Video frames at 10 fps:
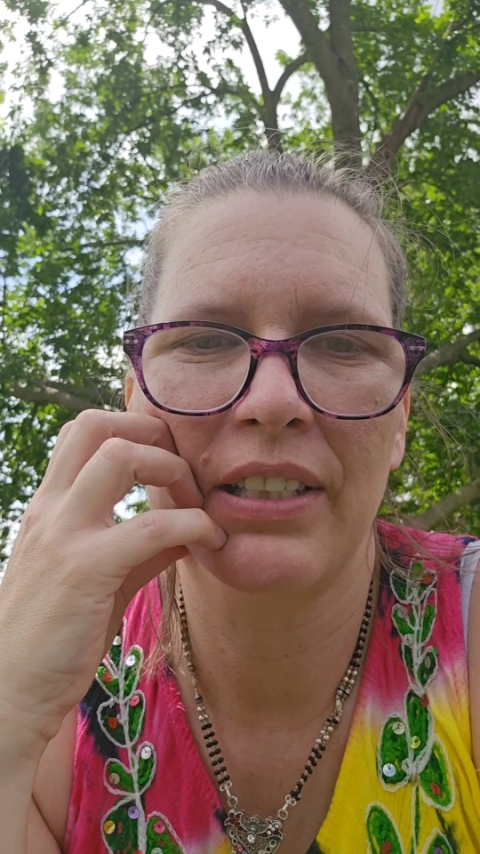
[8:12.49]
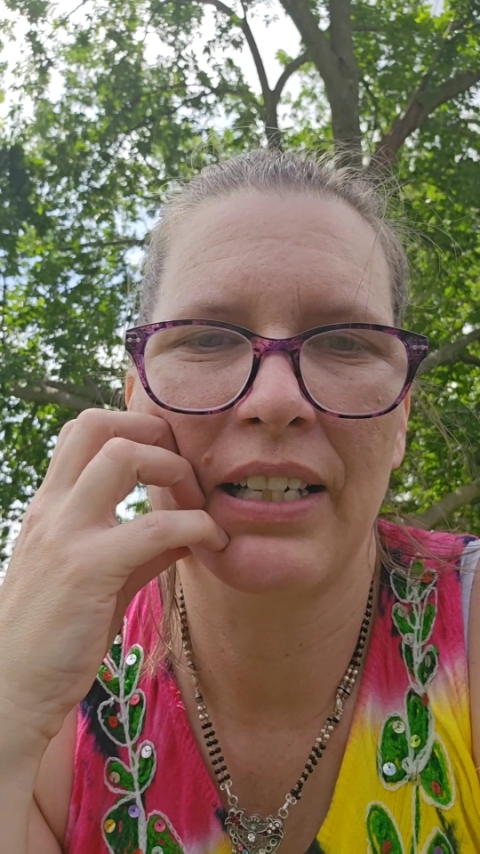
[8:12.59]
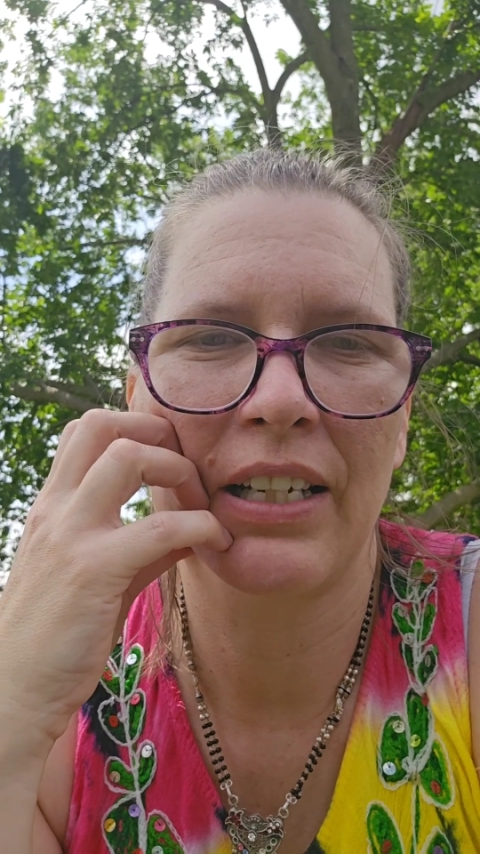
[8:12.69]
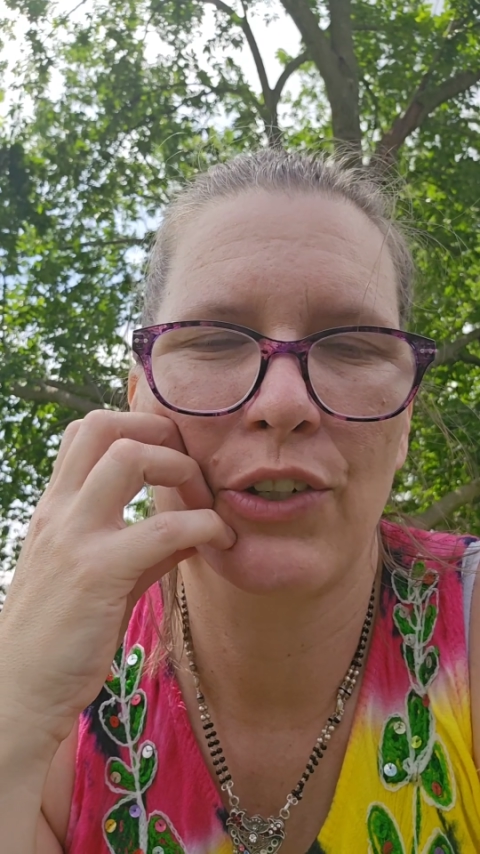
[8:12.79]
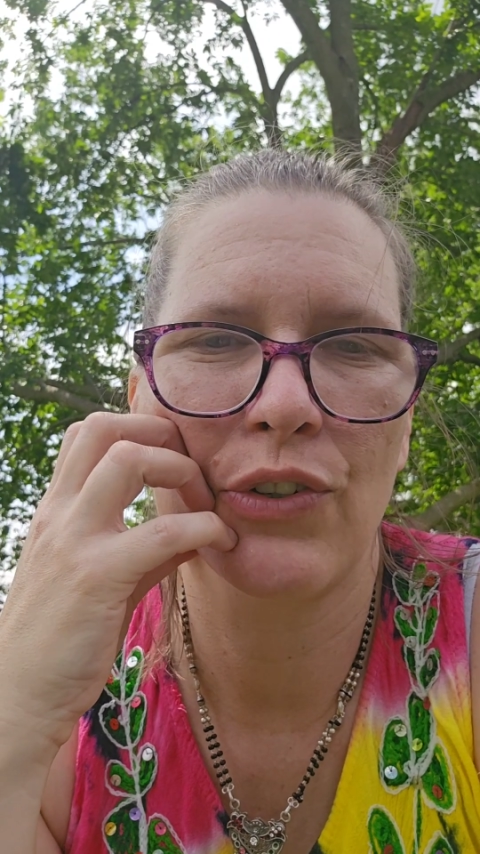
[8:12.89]

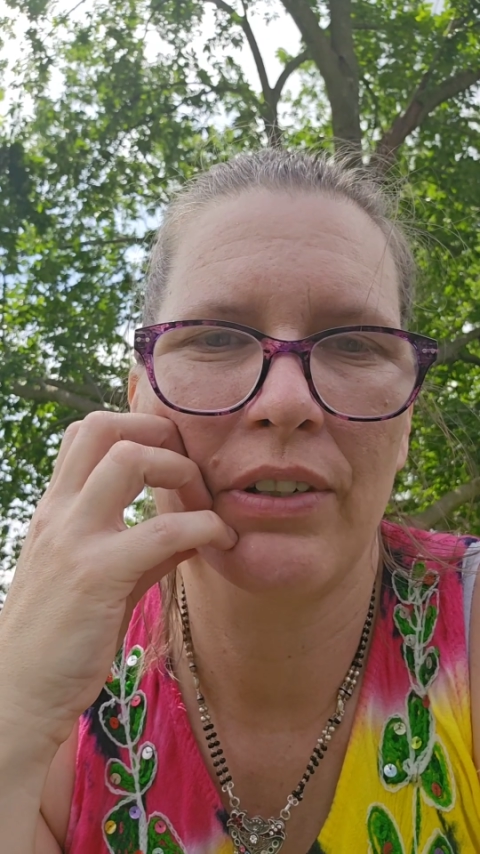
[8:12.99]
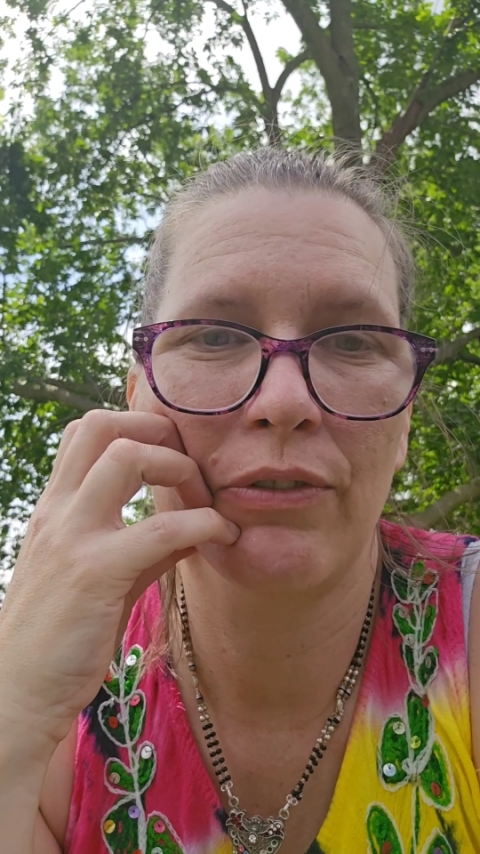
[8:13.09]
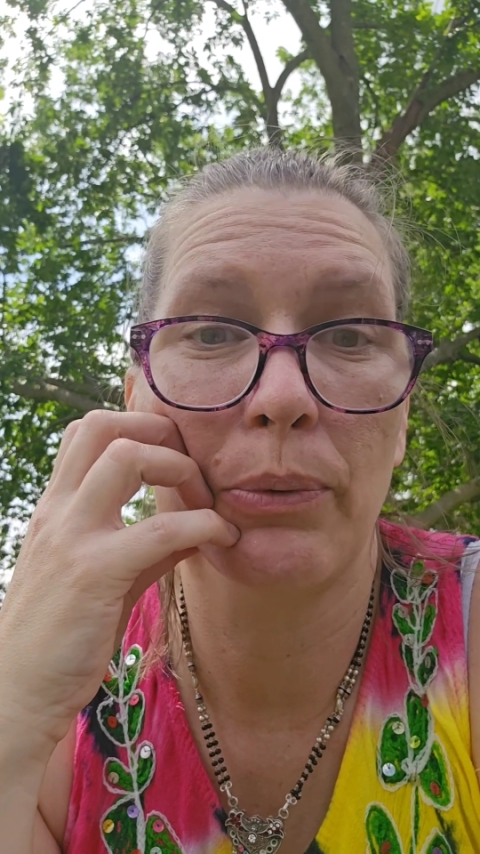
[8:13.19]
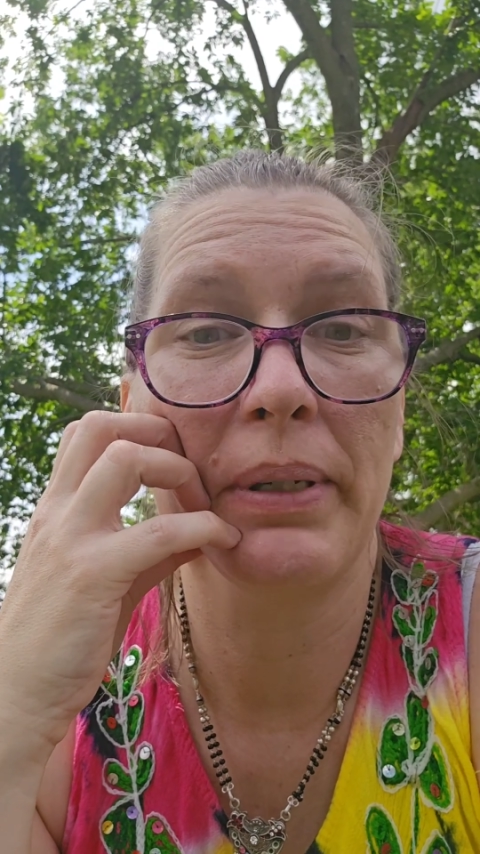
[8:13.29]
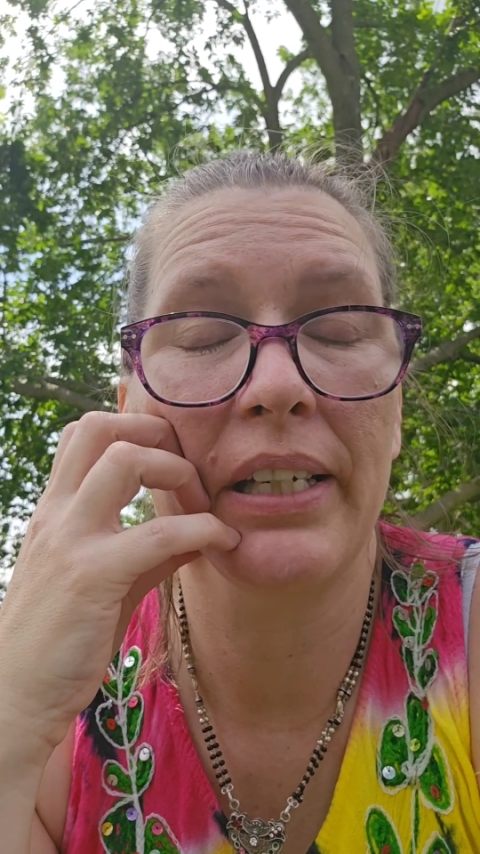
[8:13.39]
accurate
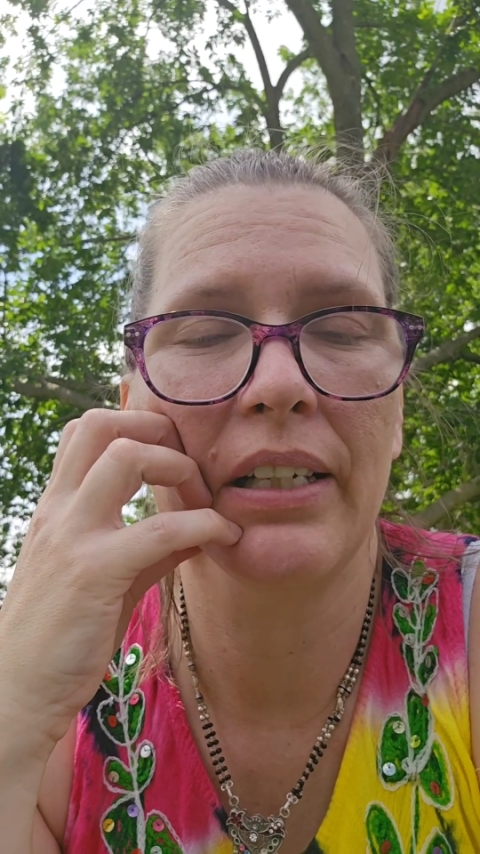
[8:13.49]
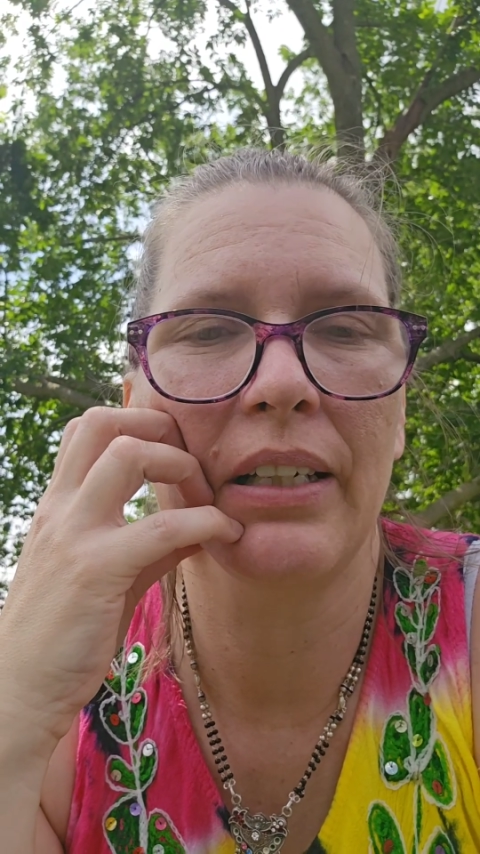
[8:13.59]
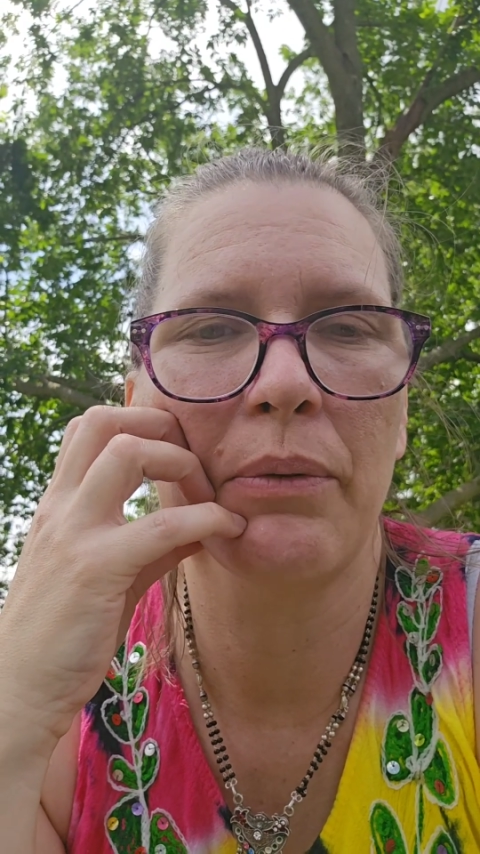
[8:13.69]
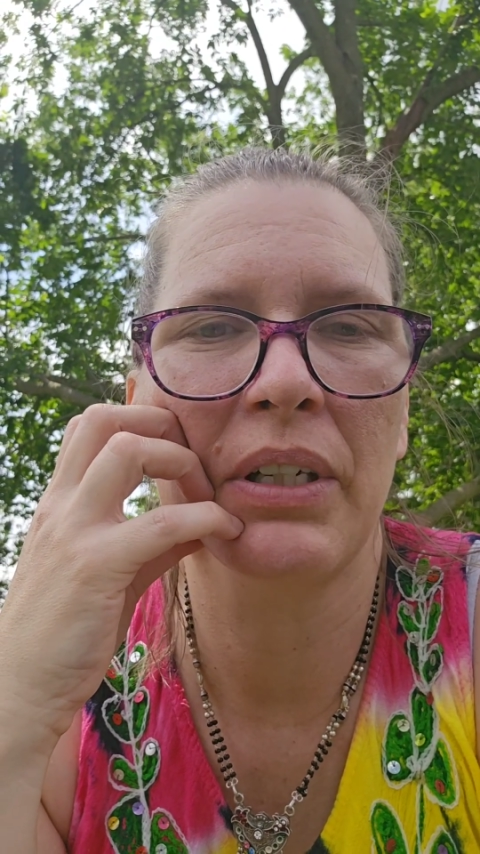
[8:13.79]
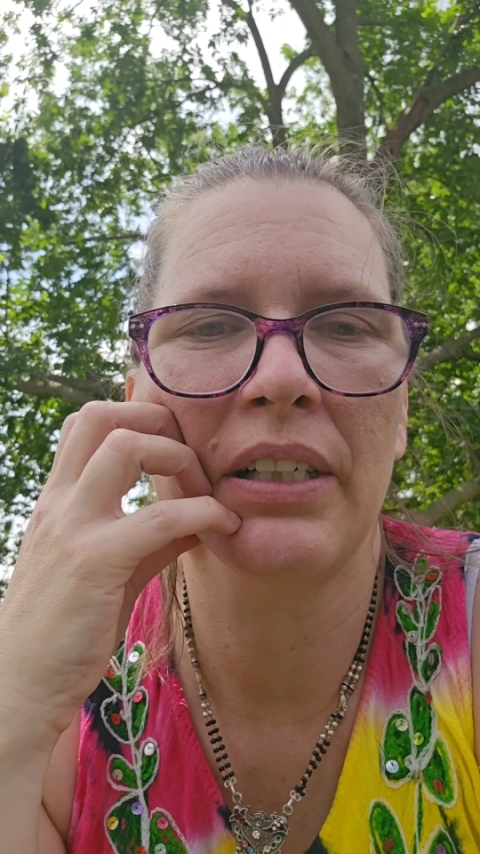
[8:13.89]
for me
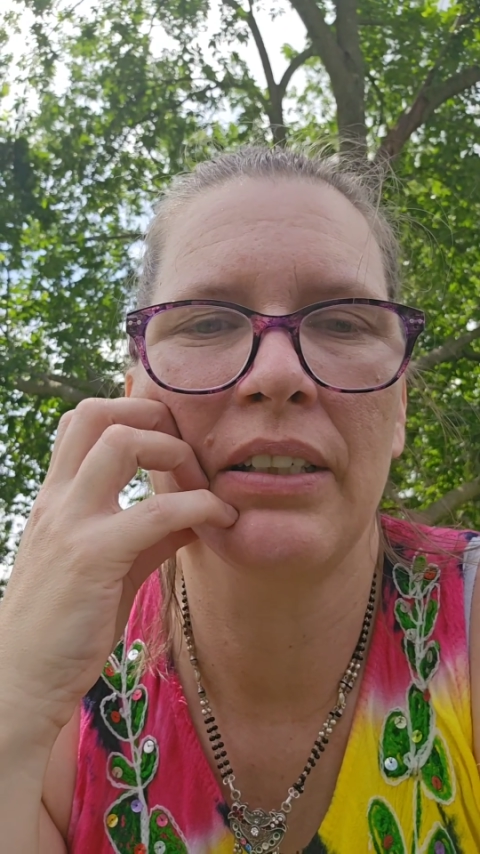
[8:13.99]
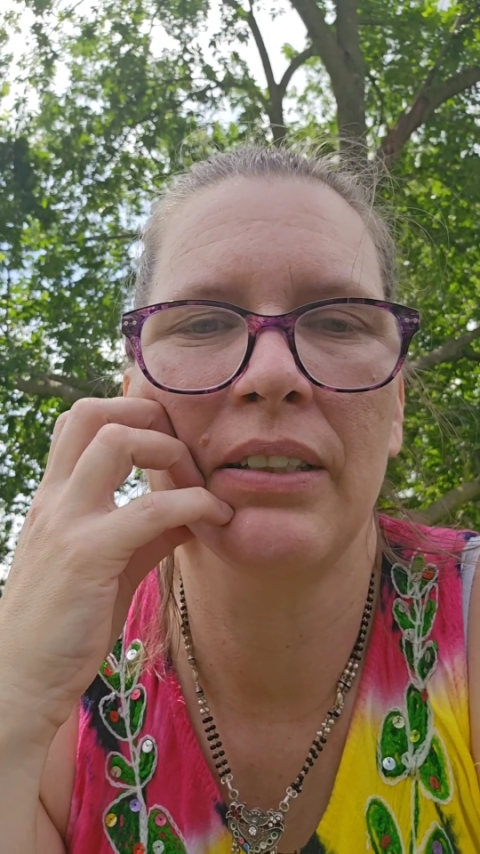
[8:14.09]
anyway.